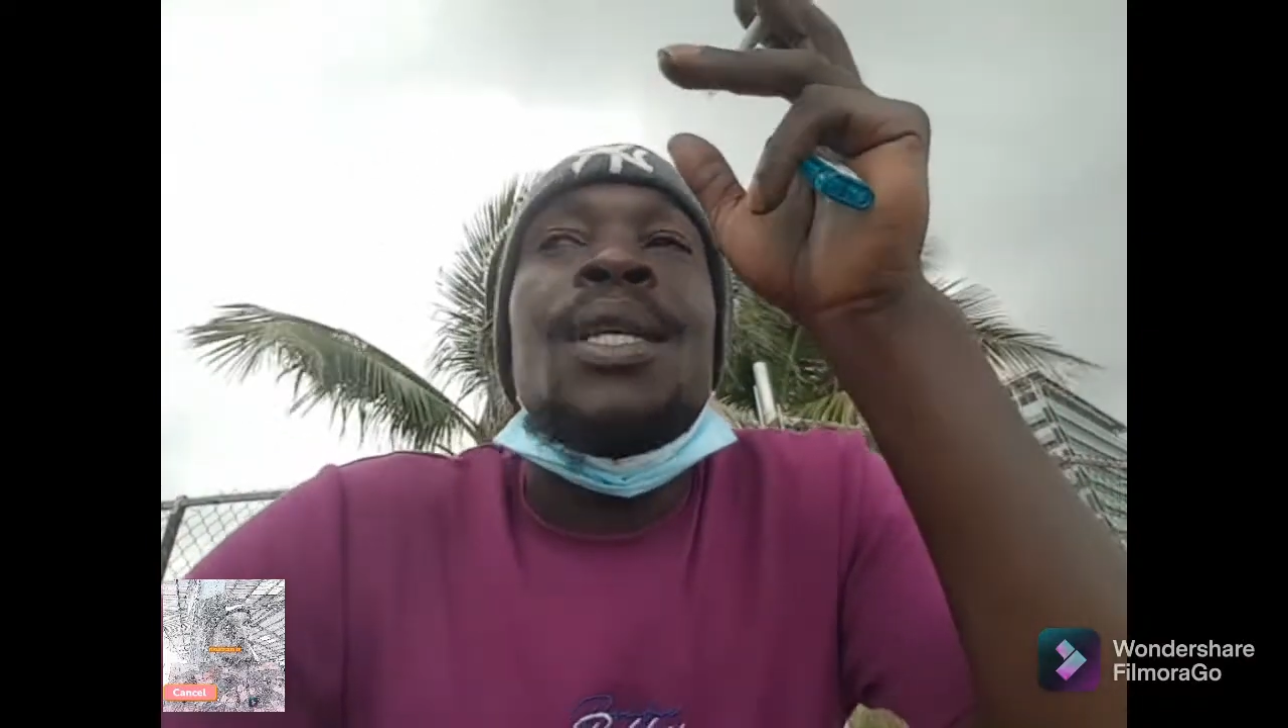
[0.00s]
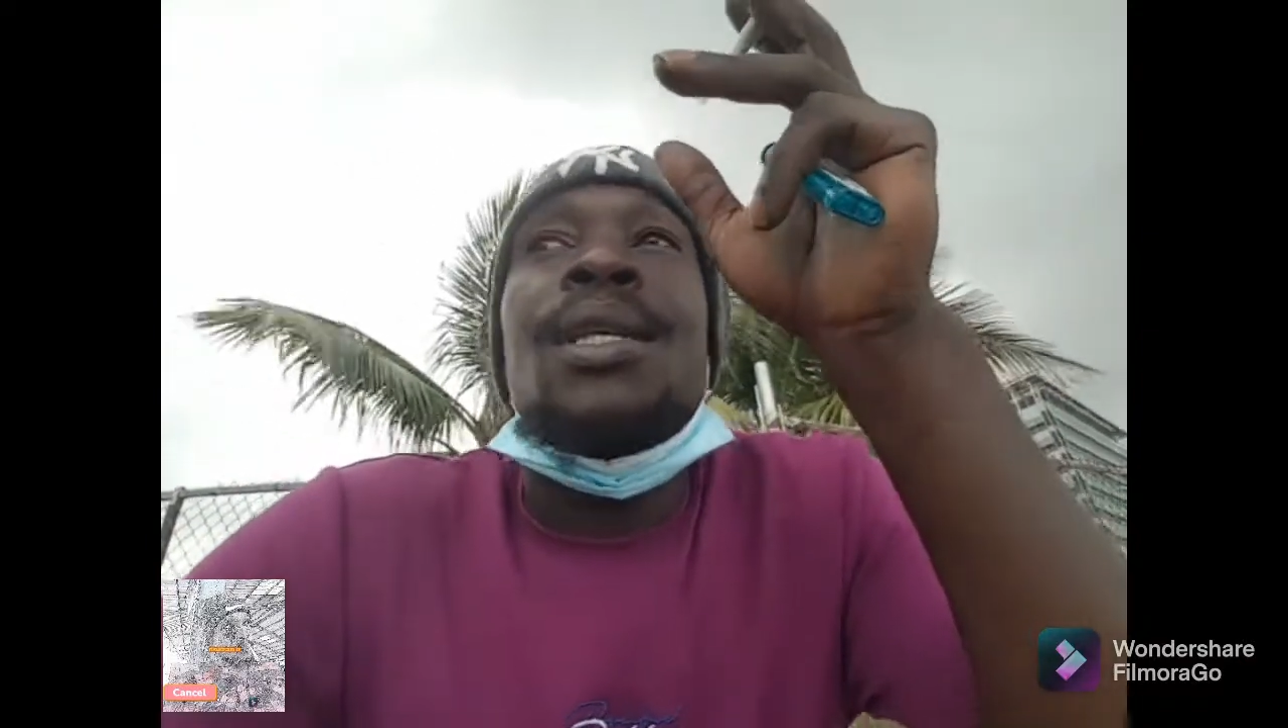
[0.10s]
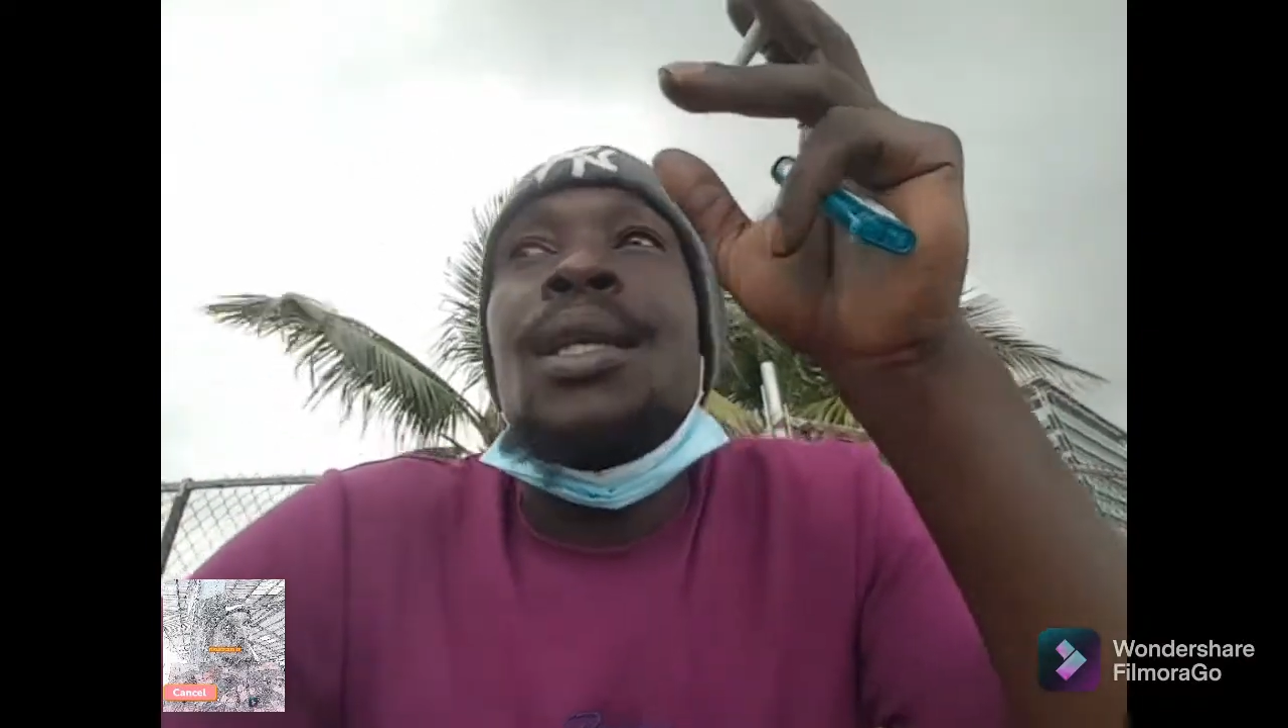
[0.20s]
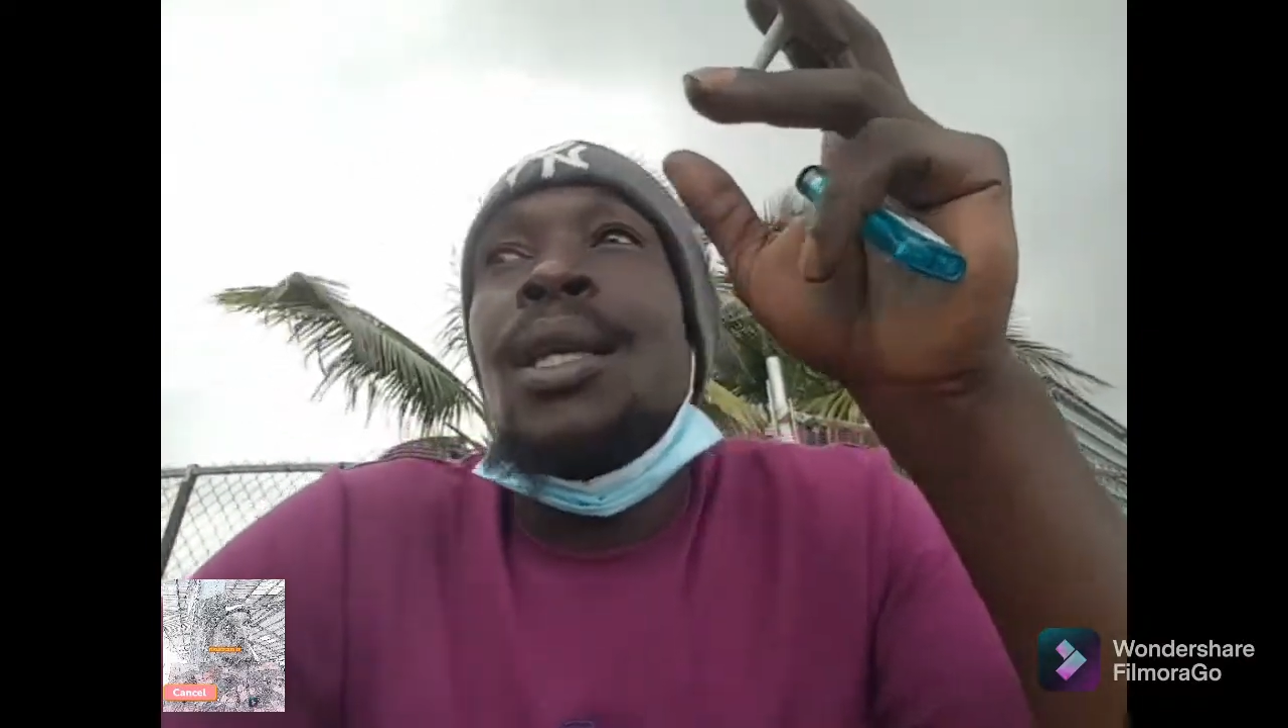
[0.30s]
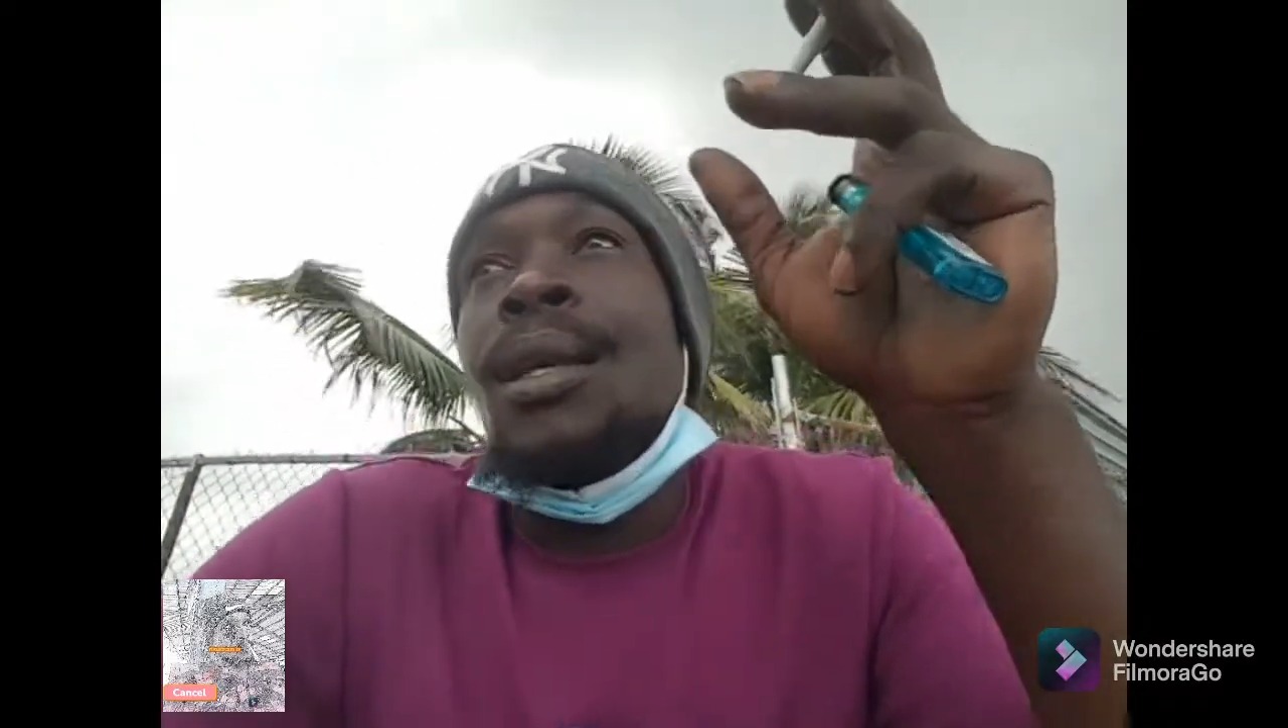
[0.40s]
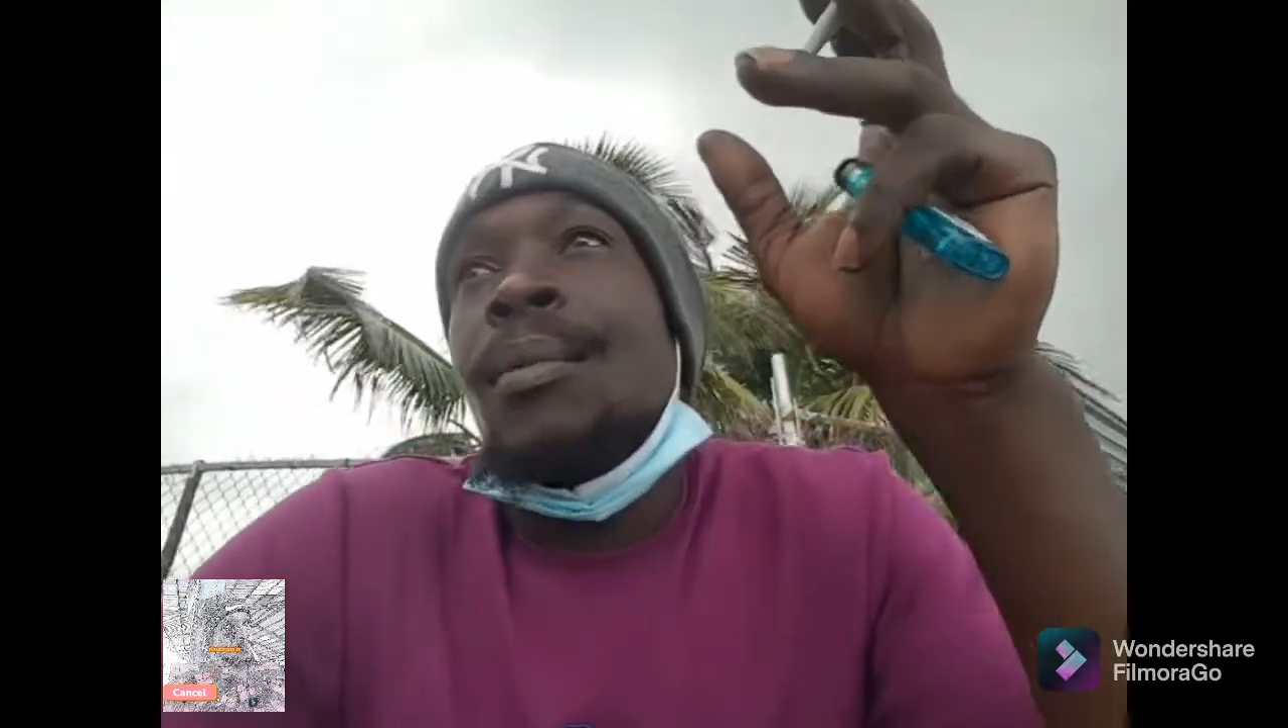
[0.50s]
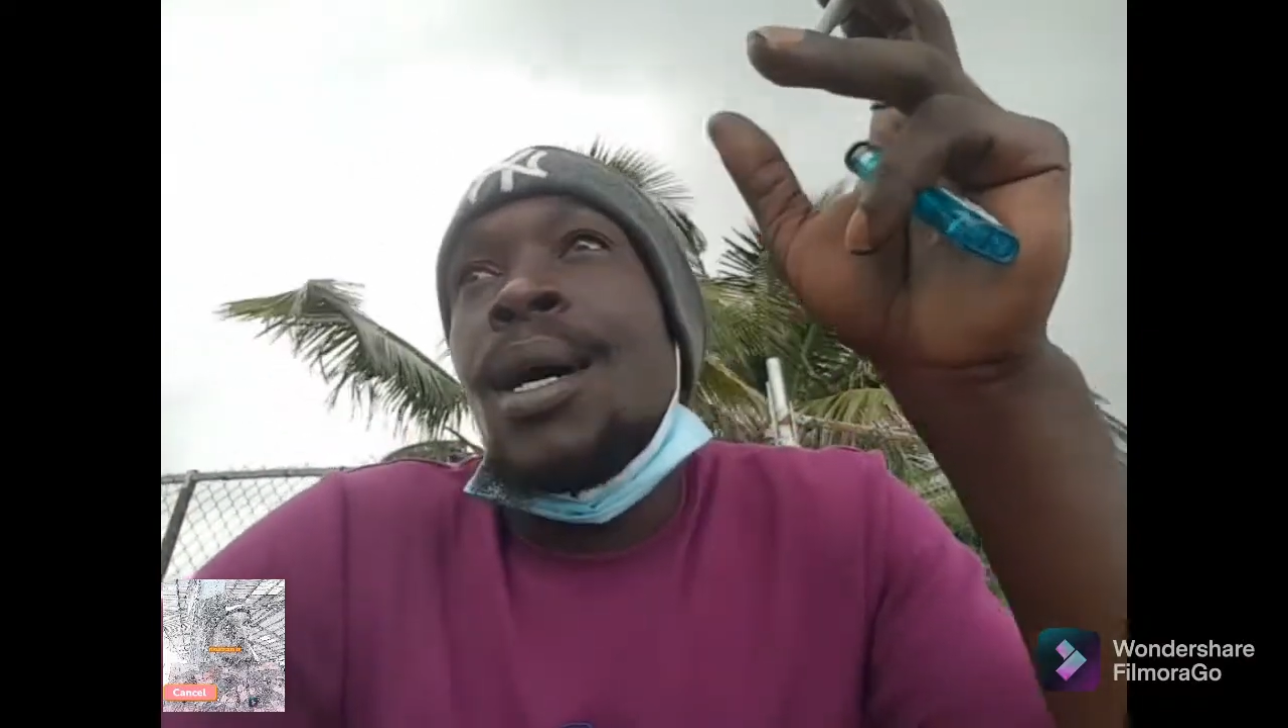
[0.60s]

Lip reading: be seen